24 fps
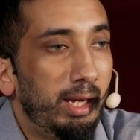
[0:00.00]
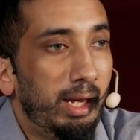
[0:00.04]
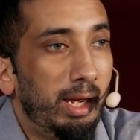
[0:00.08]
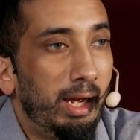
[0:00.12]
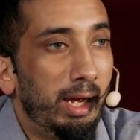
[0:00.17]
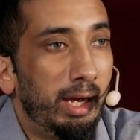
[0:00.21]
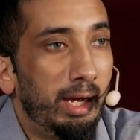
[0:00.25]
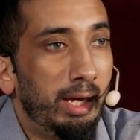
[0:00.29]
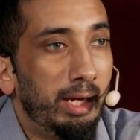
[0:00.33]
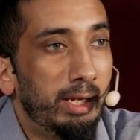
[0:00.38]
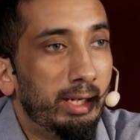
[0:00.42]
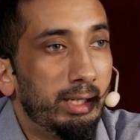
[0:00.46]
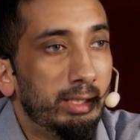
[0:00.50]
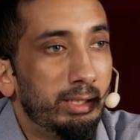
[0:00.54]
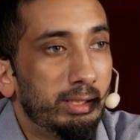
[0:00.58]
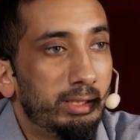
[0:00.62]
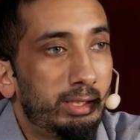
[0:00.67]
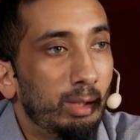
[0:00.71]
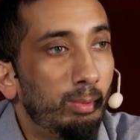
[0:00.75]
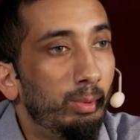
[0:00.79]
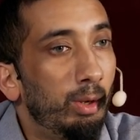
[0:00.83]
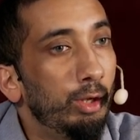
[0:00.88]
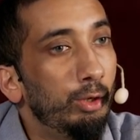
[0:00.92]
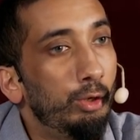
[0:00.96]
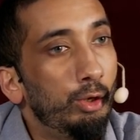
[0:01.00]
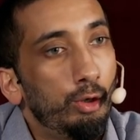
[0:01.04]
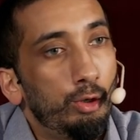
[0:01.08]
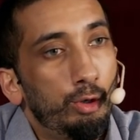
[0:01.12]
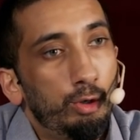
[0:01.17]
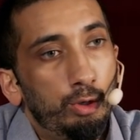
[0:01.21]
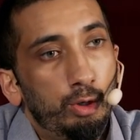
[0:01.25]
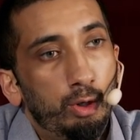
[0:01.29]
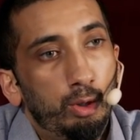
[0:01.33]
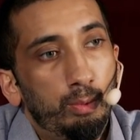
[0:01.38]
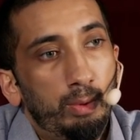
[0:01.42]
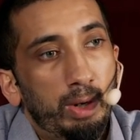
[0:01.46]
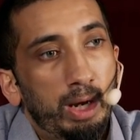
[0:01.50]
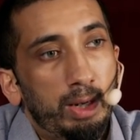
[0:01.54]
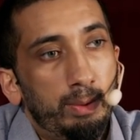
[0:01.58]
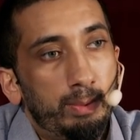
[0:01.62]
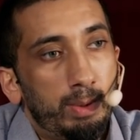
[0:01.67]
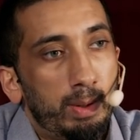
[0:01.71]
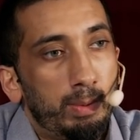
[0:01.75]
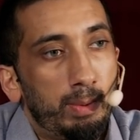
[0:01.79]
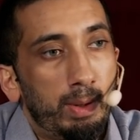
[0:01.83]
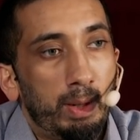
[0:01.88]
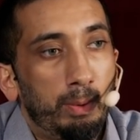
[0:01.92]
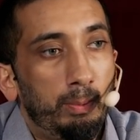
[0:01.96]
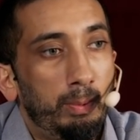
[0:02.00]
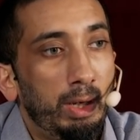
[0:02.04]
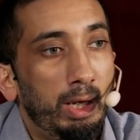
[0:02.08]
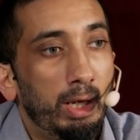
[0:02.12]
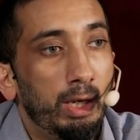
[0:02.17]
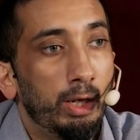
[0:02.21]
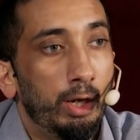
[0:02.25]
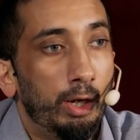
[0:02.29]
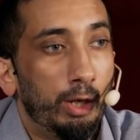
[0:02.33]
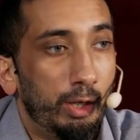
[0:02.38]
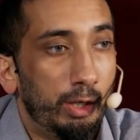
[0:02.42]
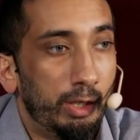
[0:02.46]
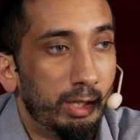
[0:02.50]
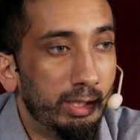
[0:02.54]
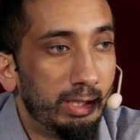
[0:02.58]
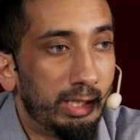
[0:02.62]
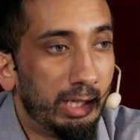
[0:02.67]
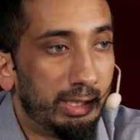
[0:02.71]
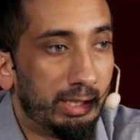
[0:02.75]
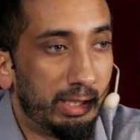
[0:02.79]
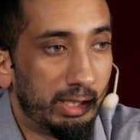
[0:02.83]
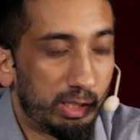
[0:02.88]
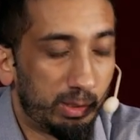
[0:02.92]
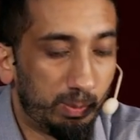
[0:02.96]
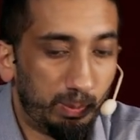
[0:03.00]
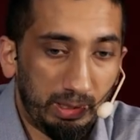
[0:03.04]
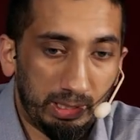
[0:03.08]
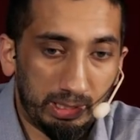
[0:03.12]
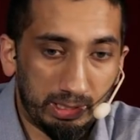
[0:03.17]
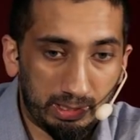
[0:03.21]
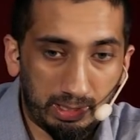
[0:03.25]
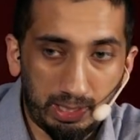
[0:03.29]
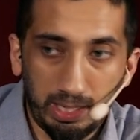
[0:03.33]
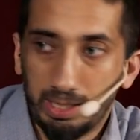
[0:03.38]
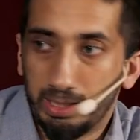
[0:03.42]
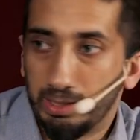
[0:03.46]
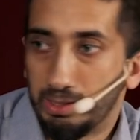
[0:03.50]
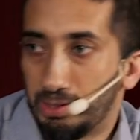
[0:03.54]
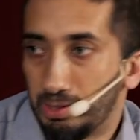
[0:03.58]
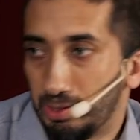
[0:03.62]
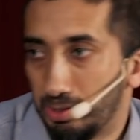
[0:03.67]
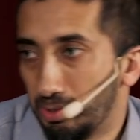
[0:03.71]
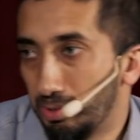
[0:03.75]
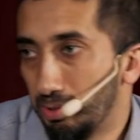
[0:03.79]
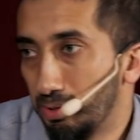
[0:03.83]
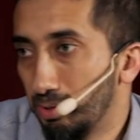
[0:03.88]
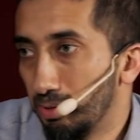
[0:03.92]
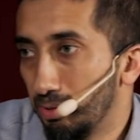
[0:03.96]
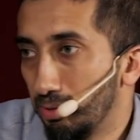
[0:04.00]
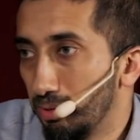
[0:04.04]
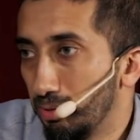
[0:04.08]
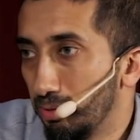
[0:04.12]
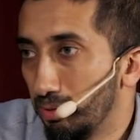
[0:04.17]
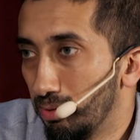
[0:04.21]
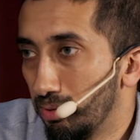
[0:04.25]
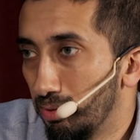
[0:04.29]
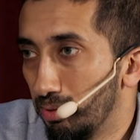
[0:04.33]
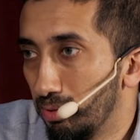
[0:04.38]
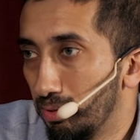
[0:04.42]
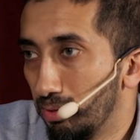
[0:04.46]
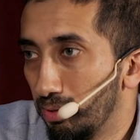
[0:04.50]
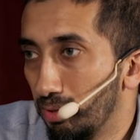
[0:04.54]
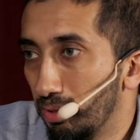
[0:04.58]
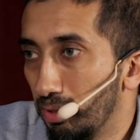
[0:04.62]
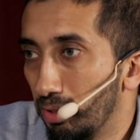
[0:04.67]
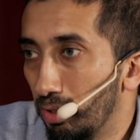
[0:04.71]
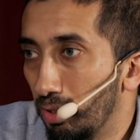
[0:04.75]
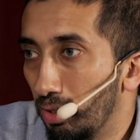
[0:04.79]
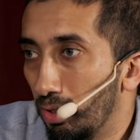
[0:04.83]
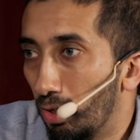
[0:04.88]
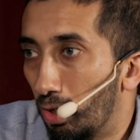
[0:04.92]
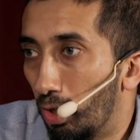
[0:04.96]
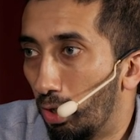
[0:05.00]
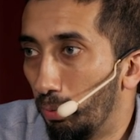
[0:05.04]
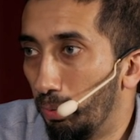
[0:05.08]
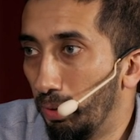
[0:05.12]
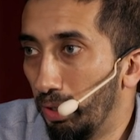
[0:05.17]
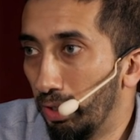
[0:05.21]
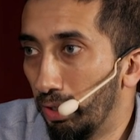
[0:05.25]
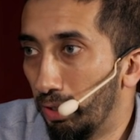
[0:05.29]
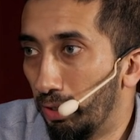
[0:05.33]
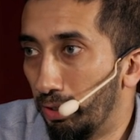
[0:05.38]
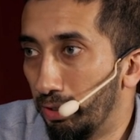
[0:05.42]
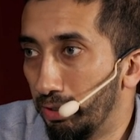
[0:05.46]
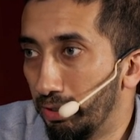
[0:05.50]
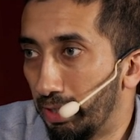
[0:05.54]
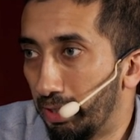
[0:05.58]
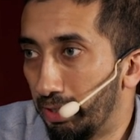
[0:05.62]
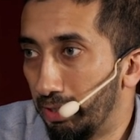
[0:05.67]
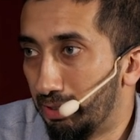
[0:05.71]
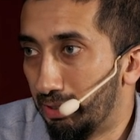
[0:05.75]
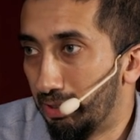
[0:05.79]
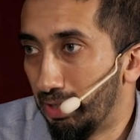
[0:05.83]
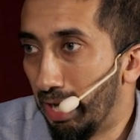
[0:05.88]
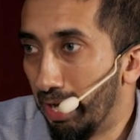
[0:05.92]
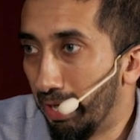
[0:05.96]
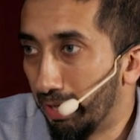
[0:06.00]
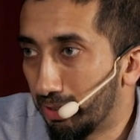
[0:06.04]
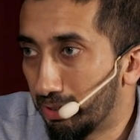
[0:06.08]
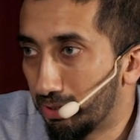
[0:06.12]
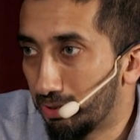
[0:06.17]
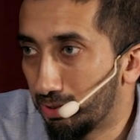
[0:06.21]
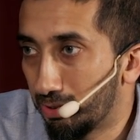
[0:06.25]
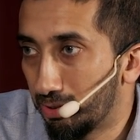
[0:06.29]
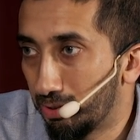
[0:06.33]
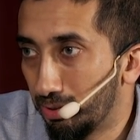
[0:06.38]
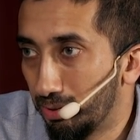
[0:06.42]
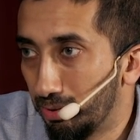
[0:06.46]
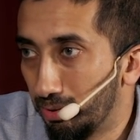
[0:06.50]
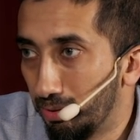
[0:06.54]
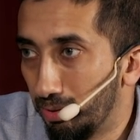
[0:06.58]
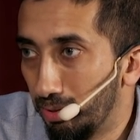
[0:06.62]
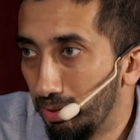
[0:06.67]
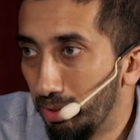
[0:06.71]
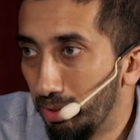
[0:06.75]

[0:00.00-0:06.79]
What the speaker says: And they say, well, no, wait. We learned that this means this. Or we learned that it's X.